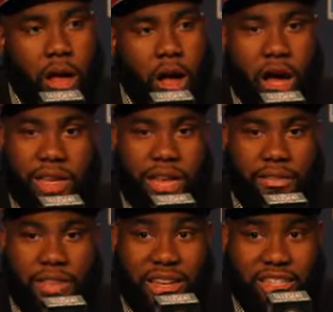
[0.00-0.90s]
Oh,
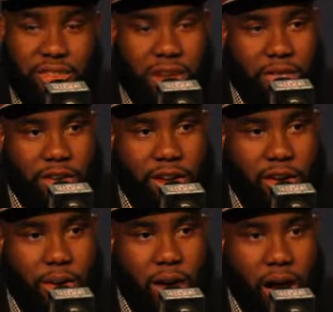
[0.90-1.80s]
definitely, because you never
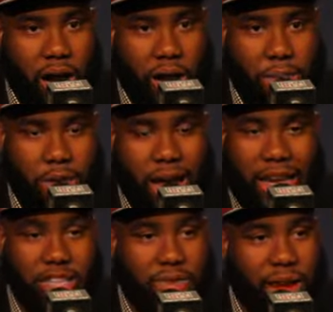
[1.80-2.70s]
know. You know how
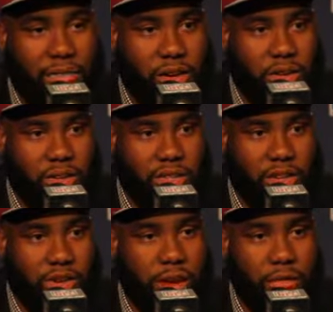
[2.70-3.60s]
the draft goes. You know,
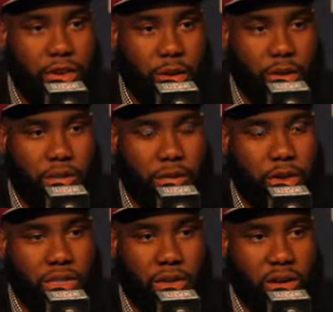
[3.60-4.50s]
you never know when your phone
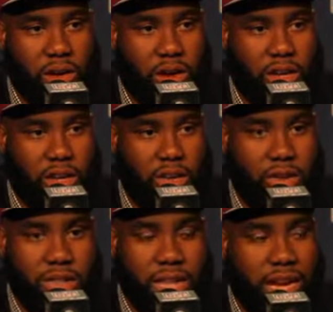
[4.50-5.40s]
is going to call. You know,
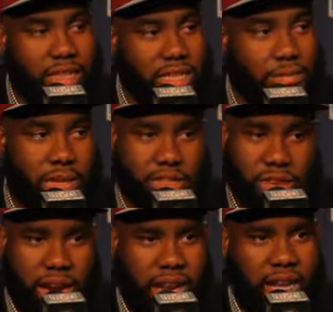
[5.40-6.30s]
there's a lot of teams that
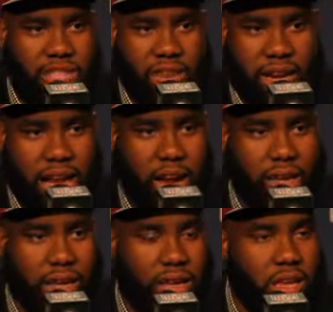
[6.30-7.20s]
trade in and trade out,
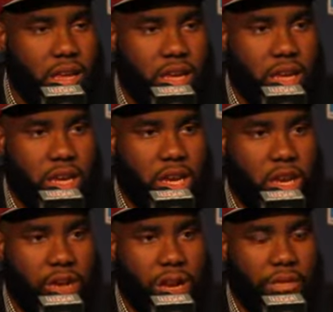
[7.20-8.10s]
and, you know,
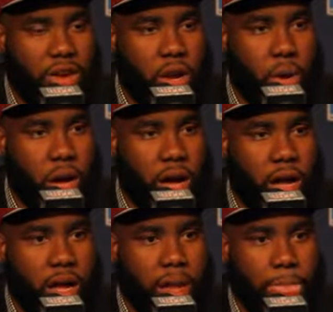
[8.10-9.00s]
you never
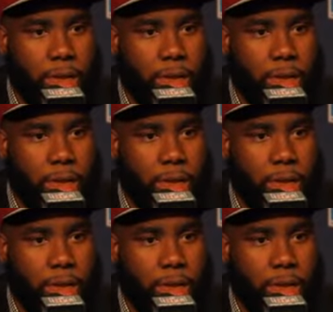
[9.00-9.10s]
know.